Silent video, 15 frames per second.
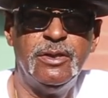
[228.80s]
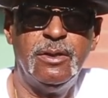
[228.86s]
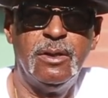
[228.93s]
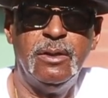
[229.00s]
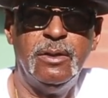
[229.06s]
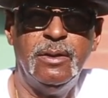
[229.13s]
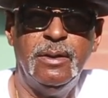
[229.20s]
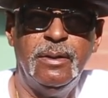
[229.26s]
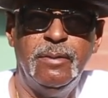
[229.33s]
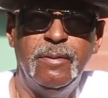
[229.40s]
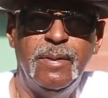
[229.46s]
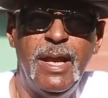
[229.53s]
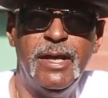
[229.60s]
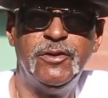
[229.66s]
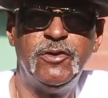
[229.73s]
and,
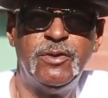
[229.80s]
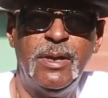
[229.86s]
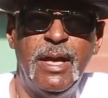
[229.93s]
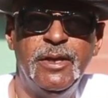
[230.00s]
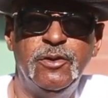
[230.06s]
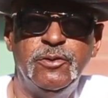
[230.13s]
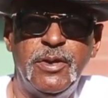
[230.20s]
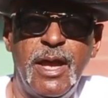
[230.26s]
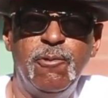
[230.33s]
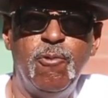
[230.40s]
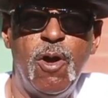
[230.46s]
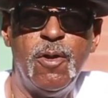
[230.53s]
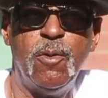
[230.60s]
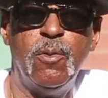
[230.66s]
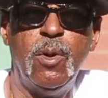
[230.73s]
and legislatures, they
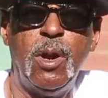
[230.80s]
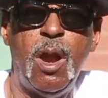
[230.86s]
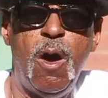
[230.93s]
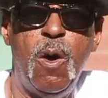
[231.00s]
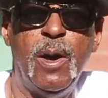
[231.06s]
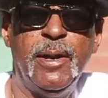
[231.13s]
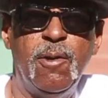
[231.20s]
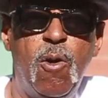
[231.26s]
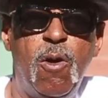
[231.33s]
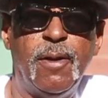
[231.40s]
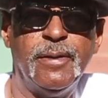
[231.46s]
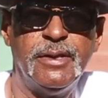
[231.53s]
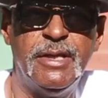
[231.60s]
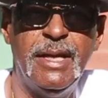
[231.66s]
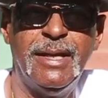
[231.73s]
run on a law and
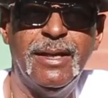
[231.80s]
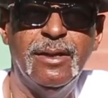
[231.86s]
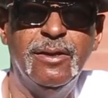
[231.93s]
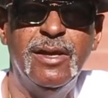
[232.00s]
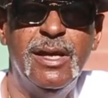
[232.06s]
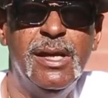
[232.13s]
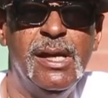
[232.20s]
order ticket.